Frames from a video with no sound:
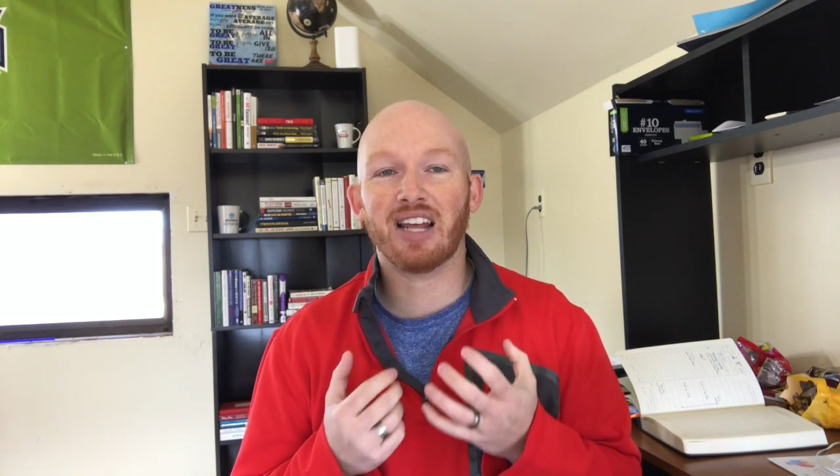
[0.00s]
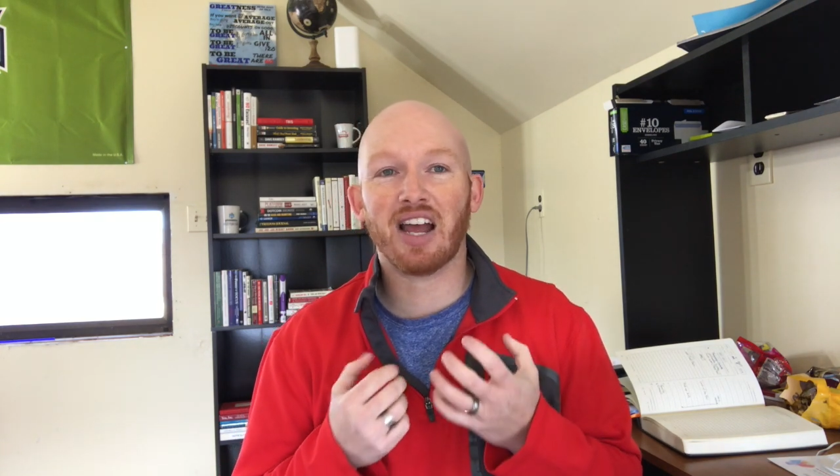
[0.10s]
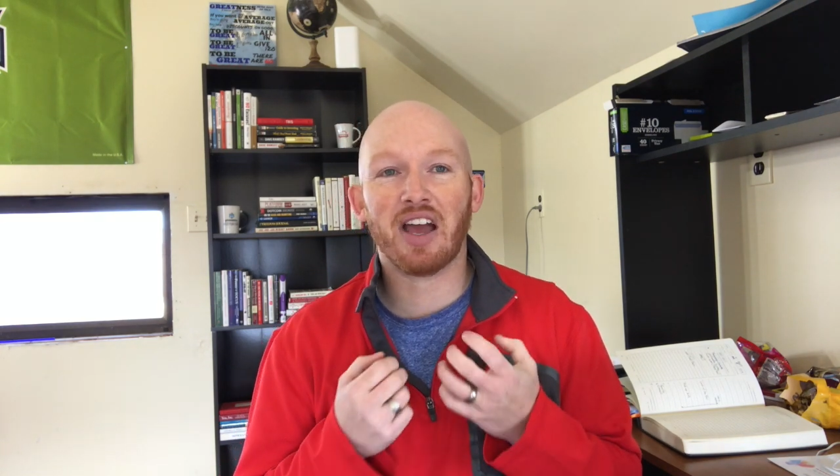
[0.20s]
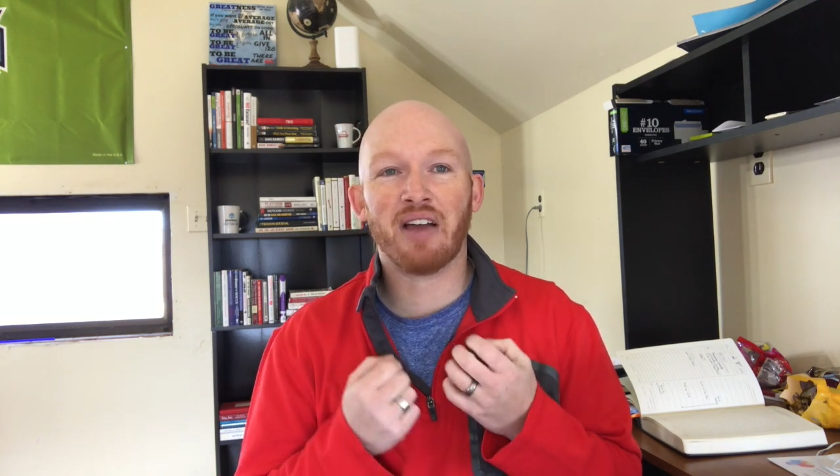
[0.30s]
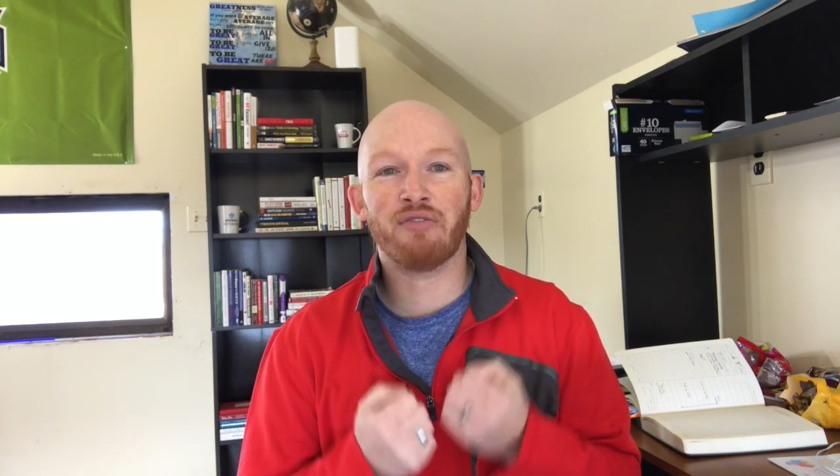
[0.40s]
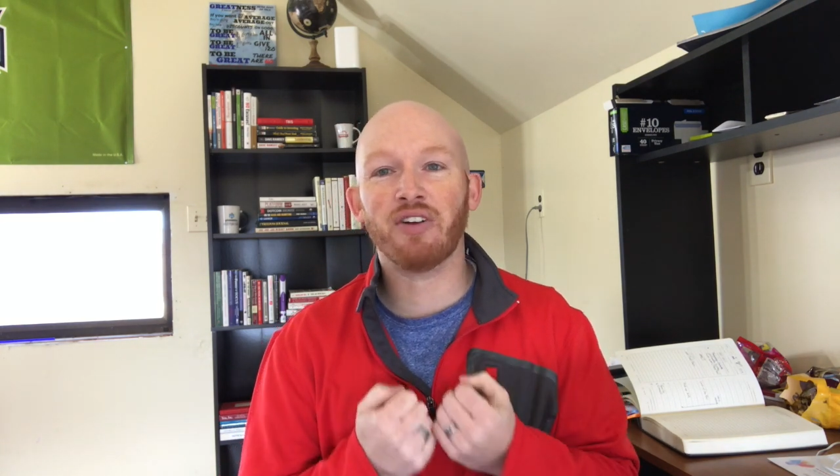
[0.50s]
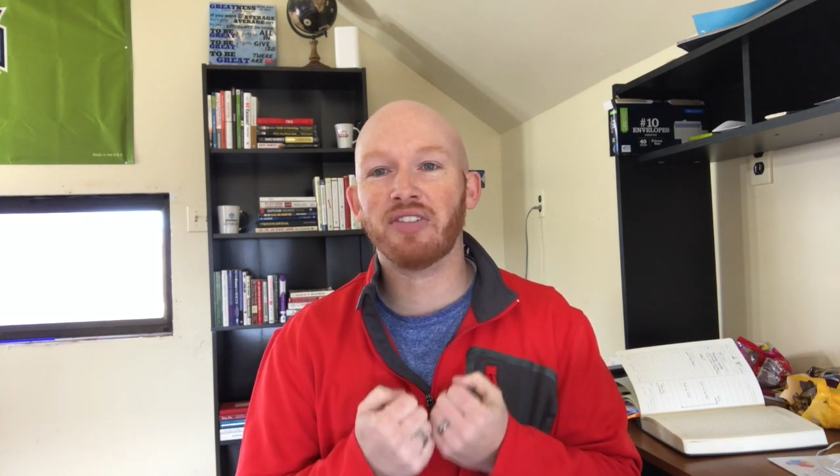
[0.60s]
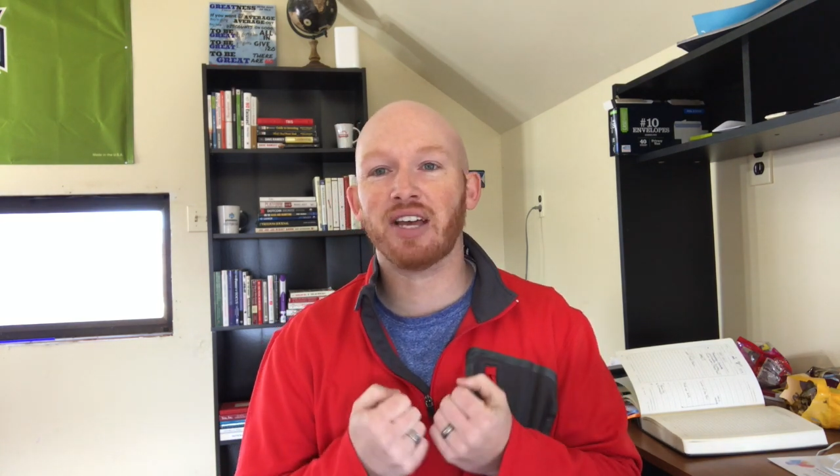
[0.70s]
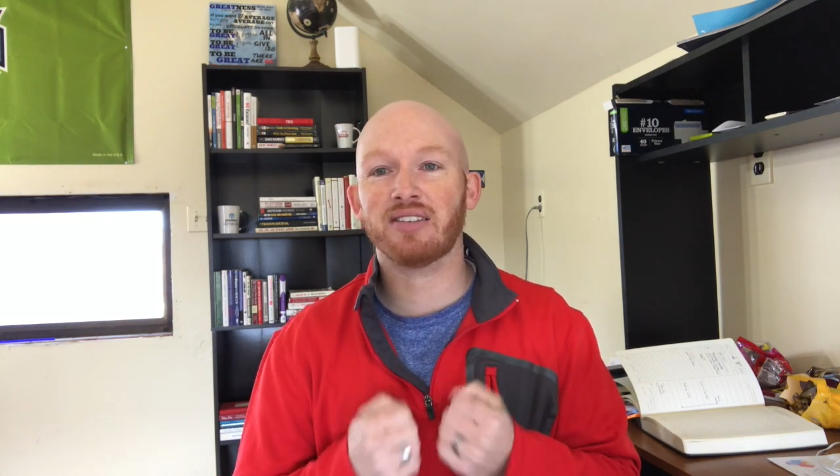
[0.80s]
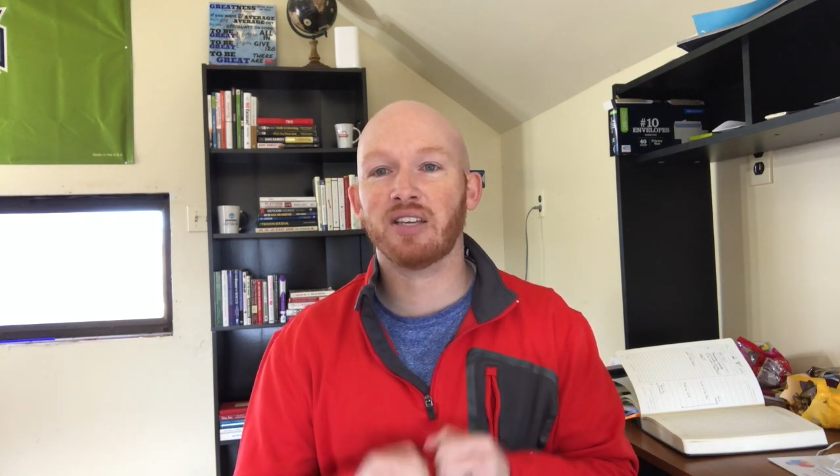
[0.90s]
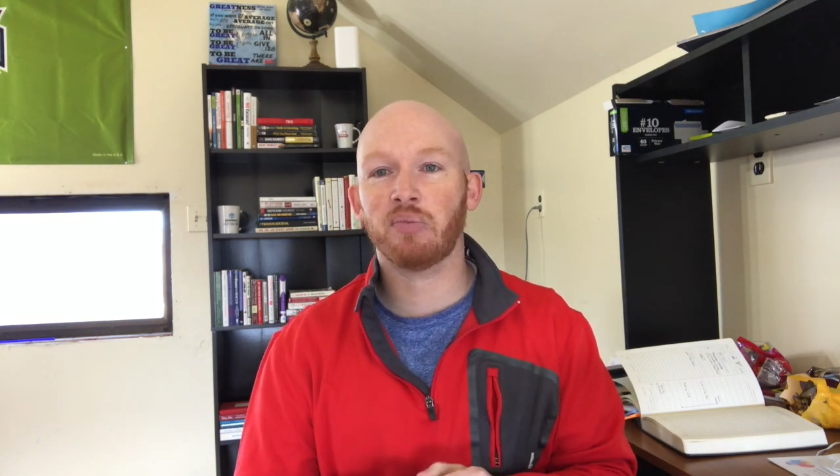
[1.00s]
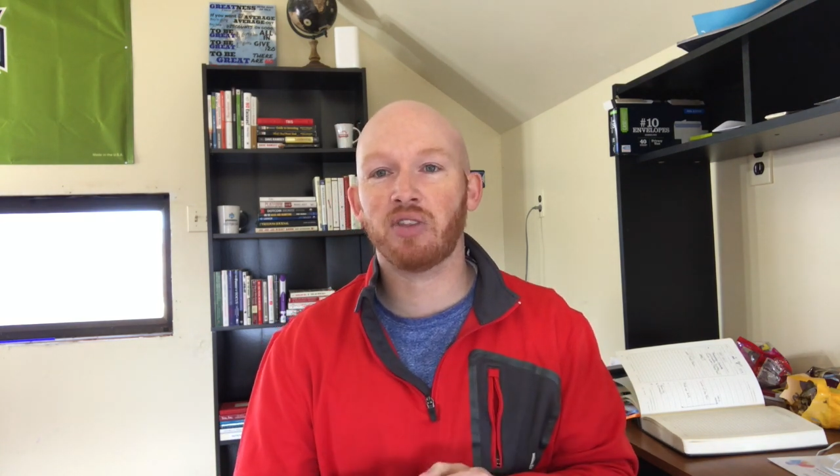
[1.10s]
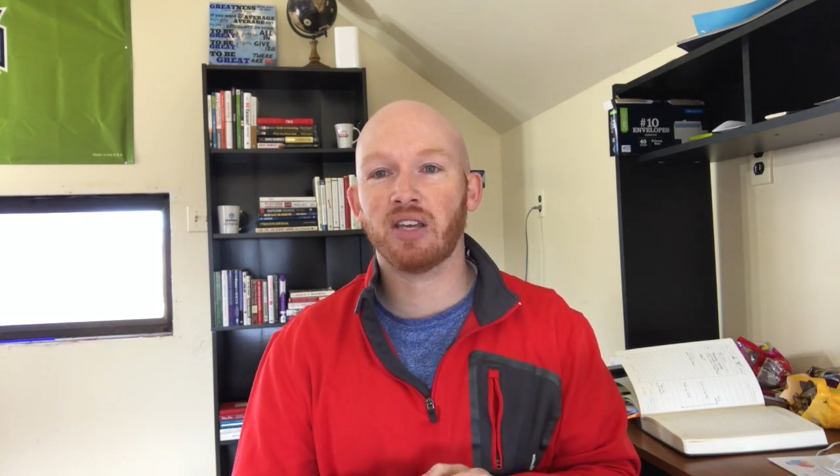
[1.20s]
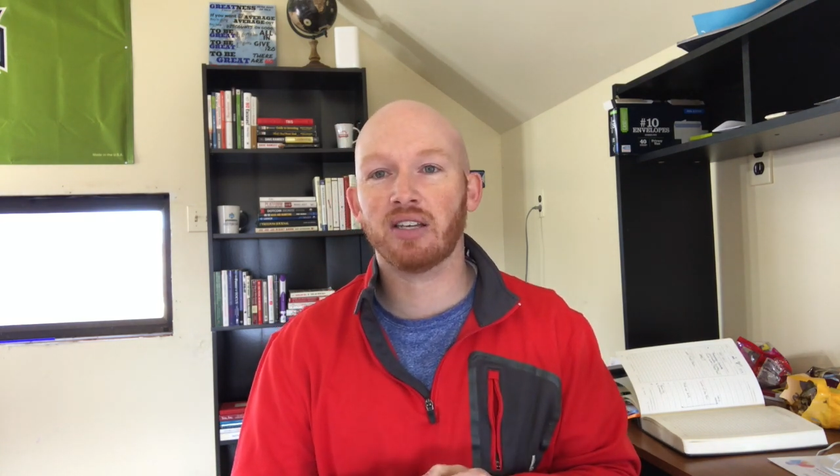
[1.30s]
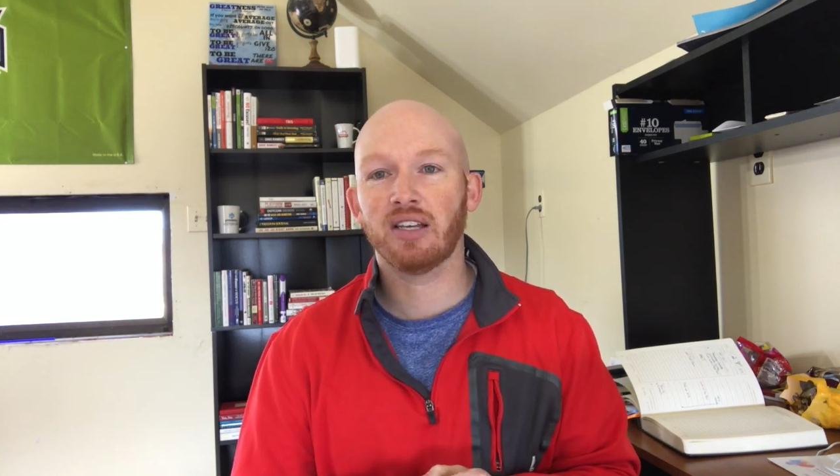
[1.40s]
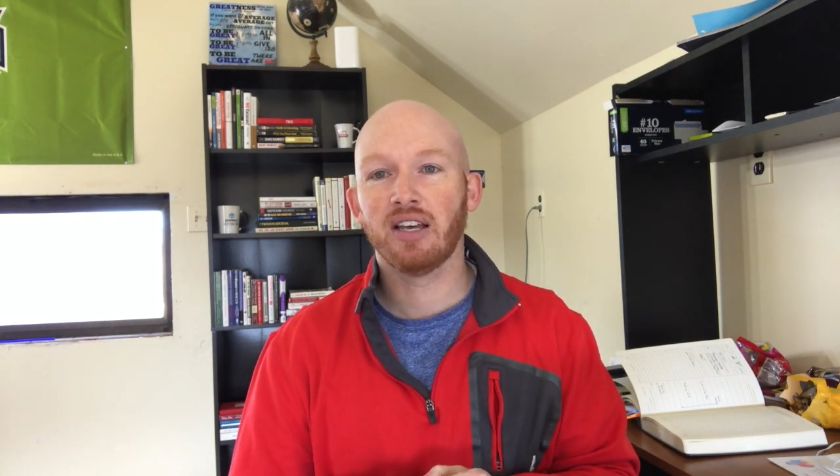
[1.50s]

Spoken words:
that, I felt that same thing.